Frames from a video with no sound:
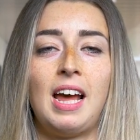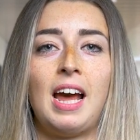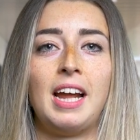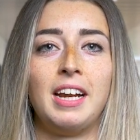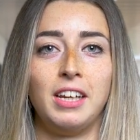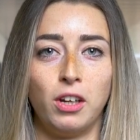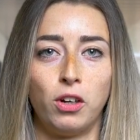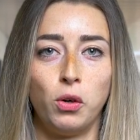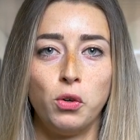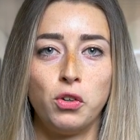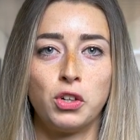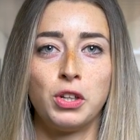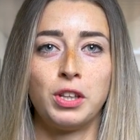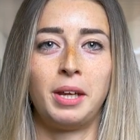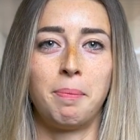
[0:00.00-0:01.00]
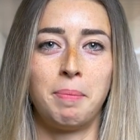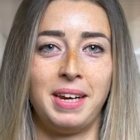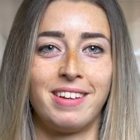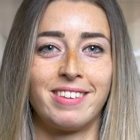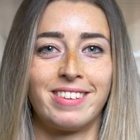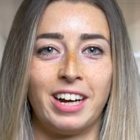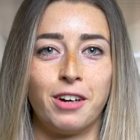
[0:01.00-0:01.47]
and inclusion that
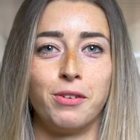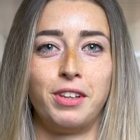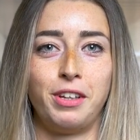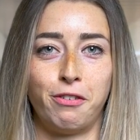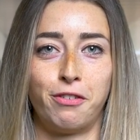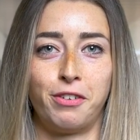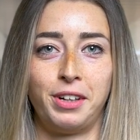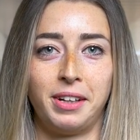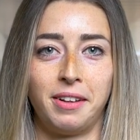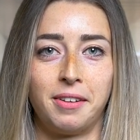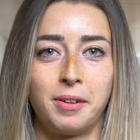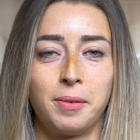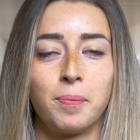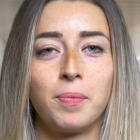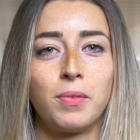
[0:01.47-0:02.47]
makes Dow different.